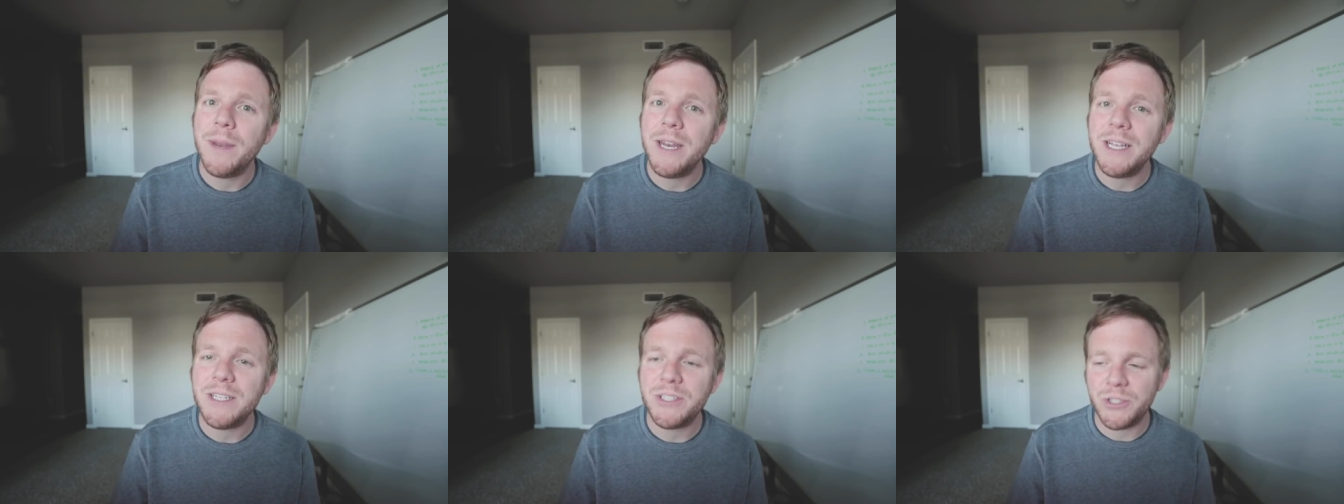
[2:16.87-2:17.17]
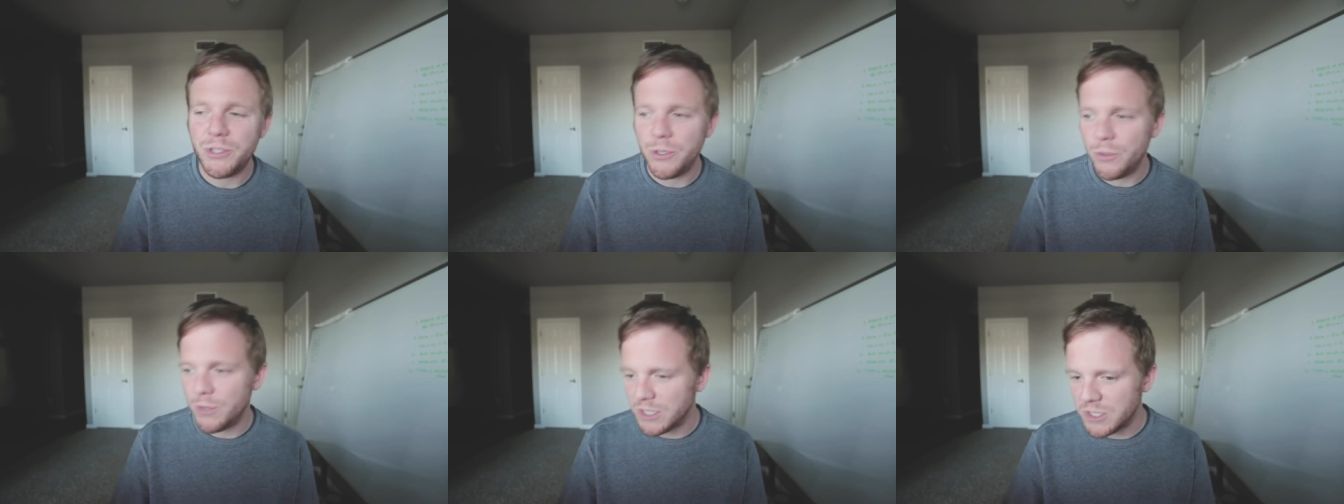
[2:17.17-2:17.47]
many
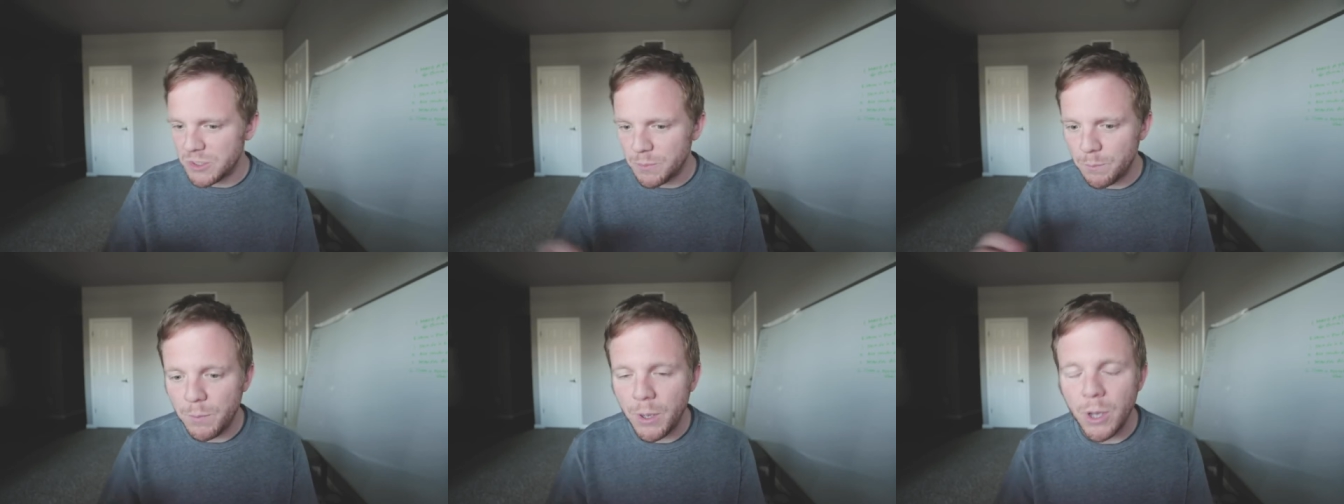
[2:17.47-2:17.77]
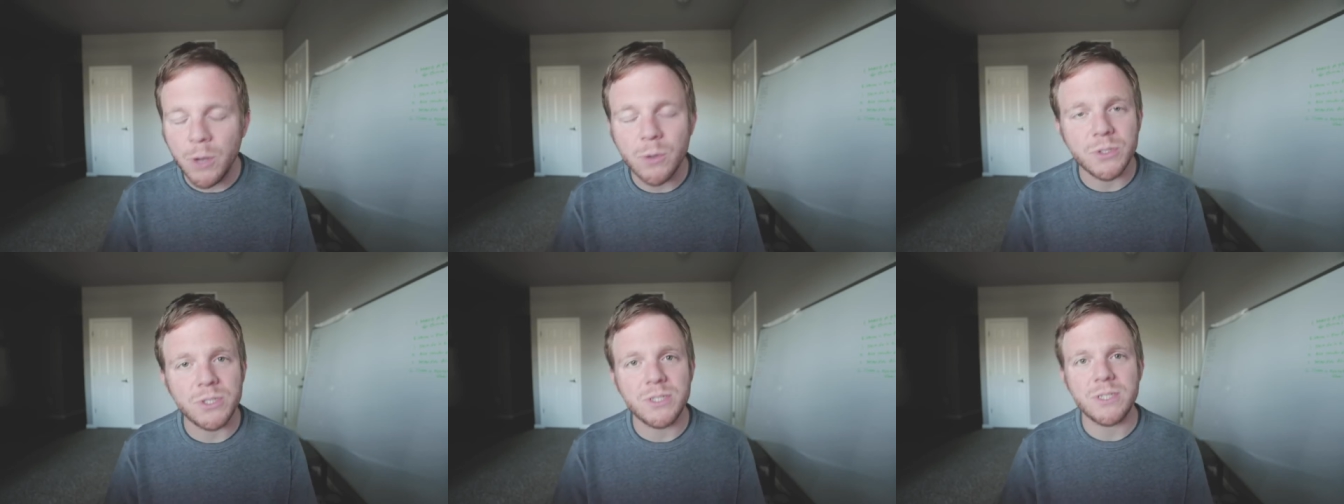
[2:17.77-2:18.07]
students
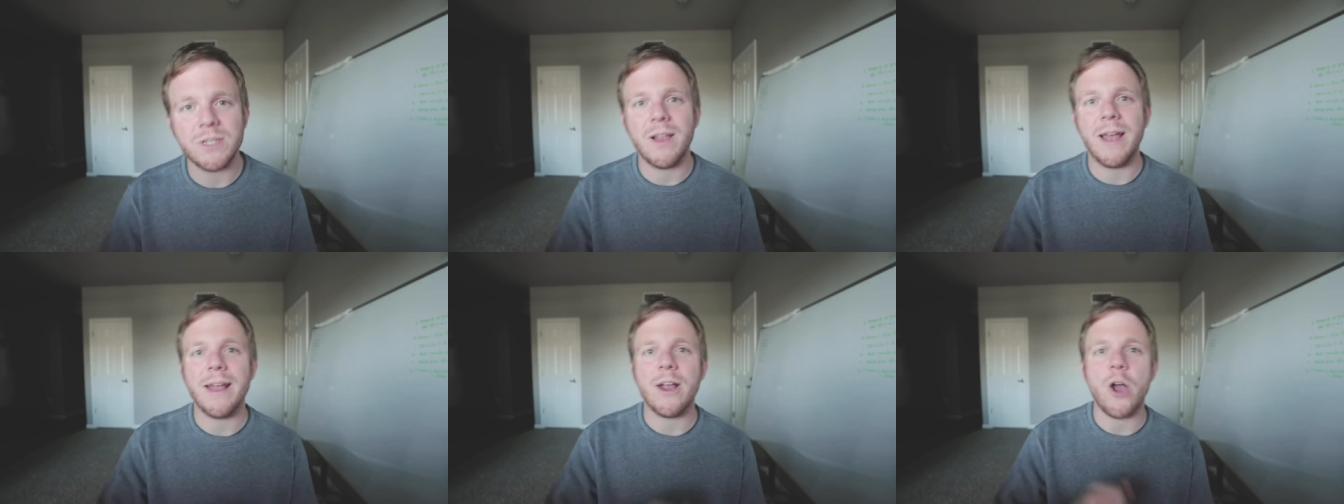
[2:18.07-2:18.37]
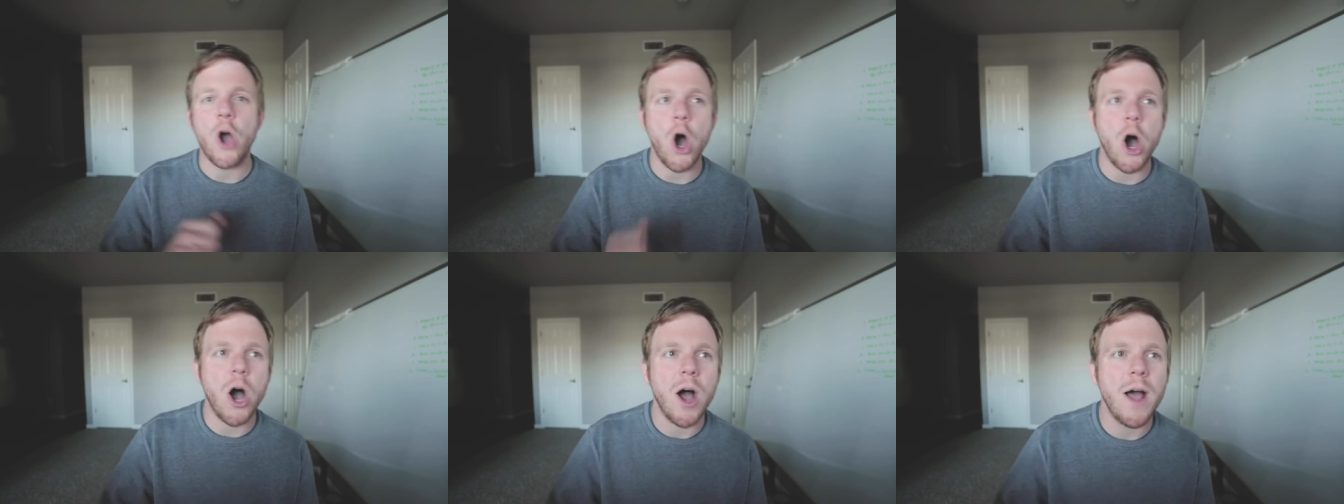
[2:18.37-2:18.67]
post
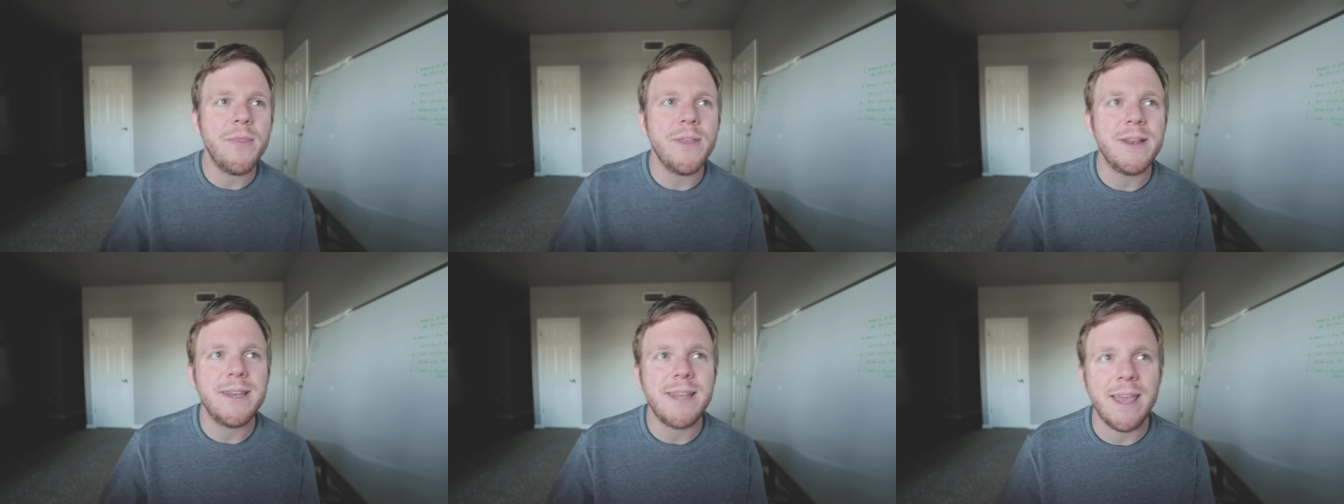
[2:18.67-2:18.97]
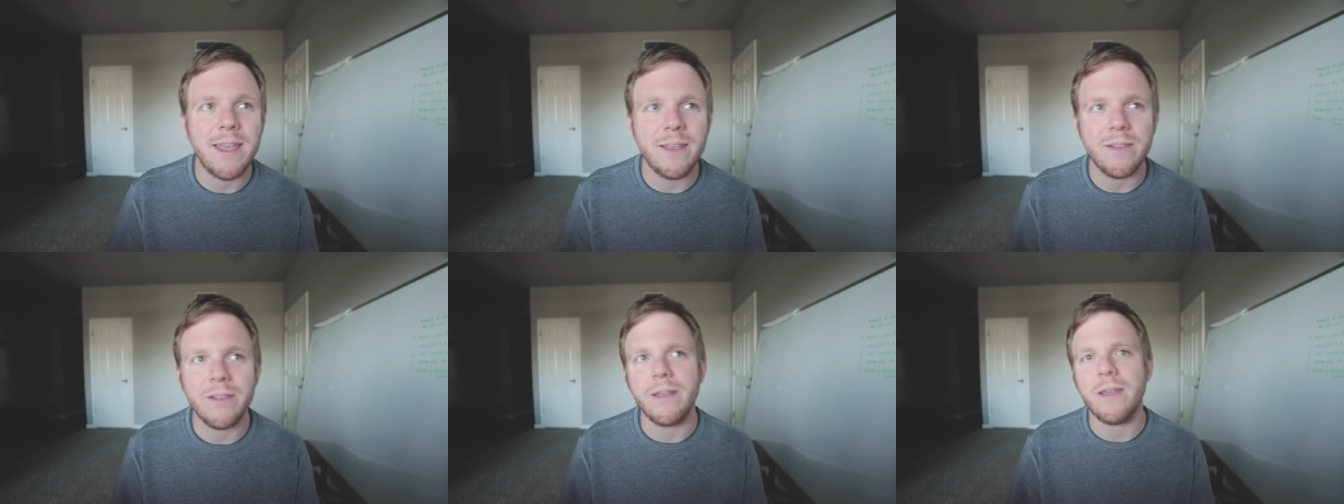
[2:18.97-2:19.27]
like on the
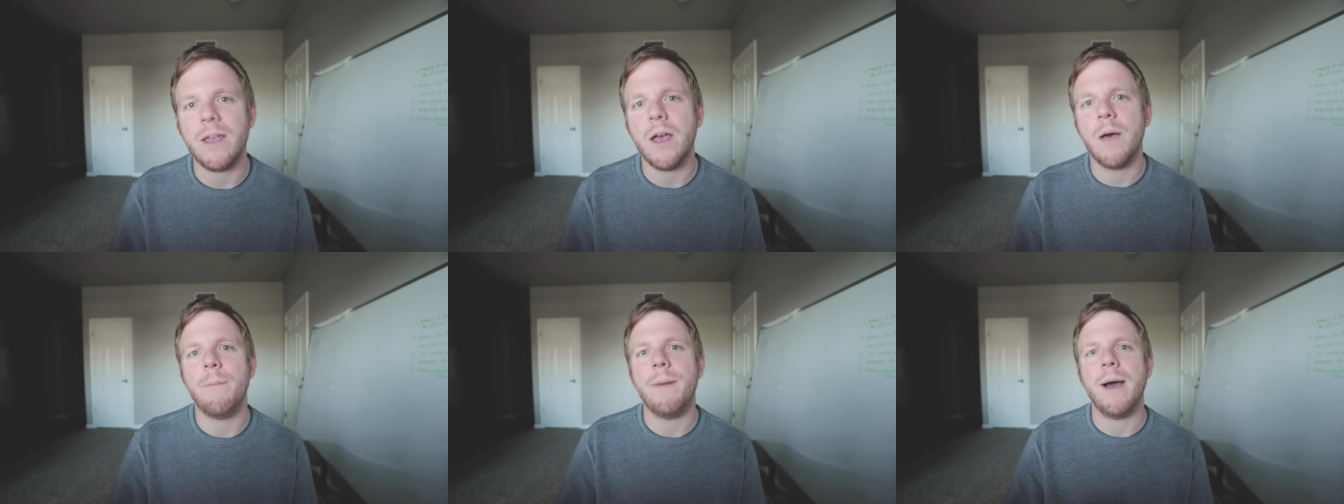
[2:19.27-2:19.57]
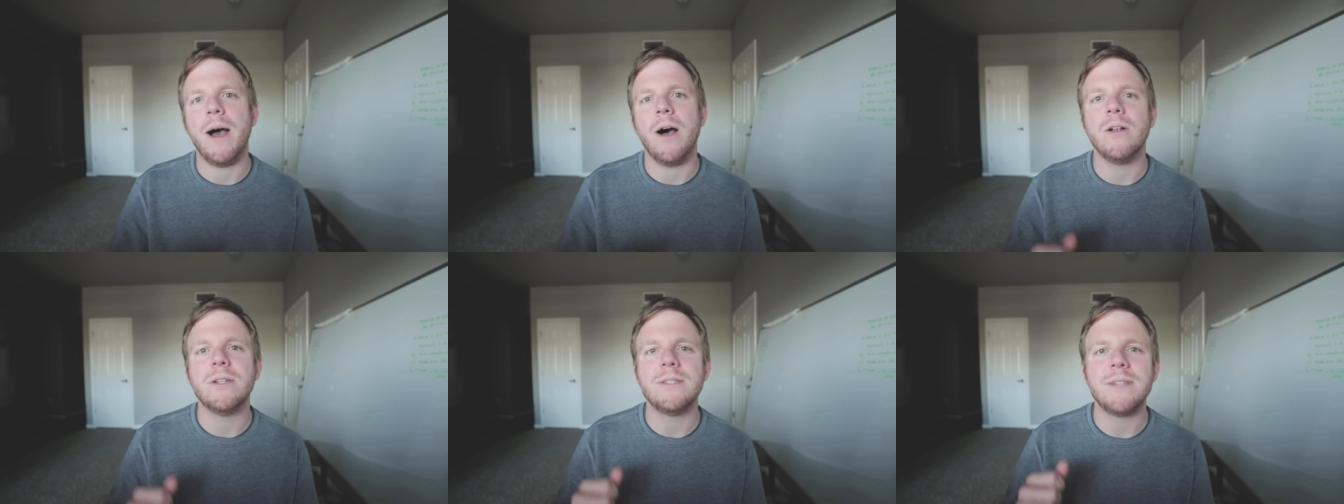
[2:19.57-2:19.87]
daily
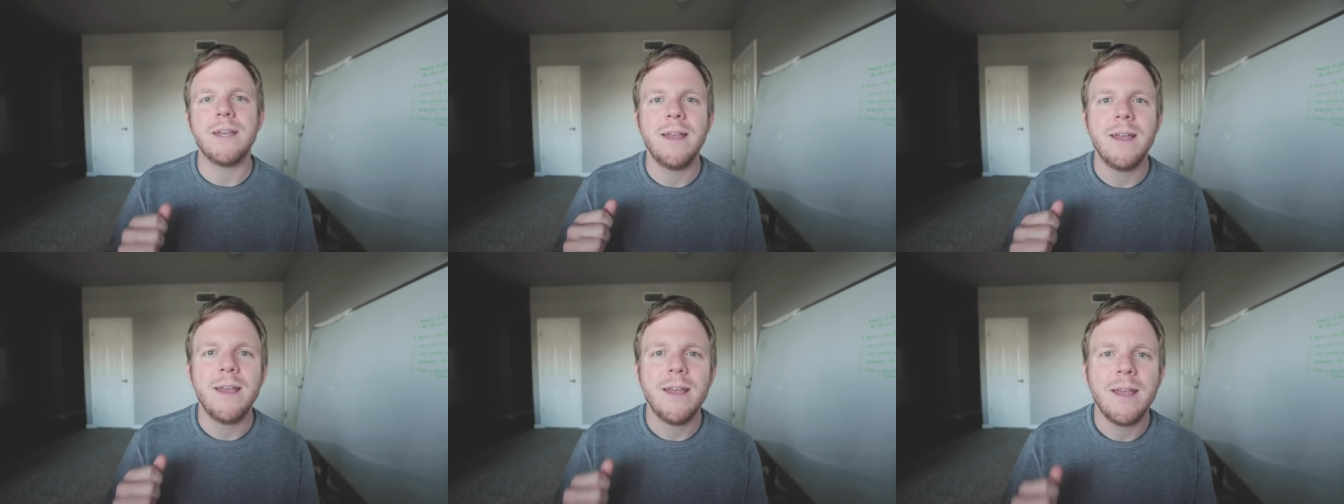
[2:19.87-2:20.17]
about